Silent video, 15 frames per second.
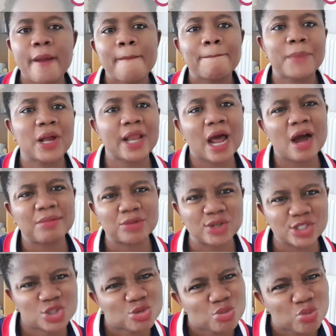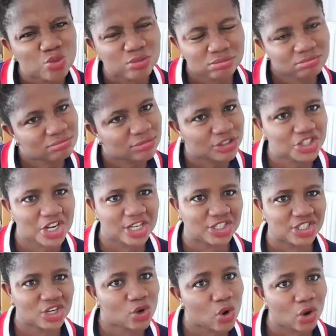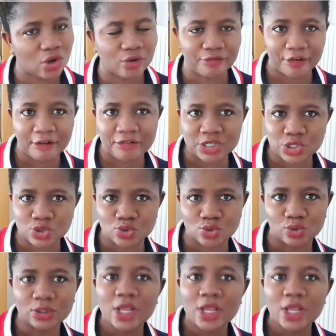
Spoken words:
but I'm going to change the color very soon,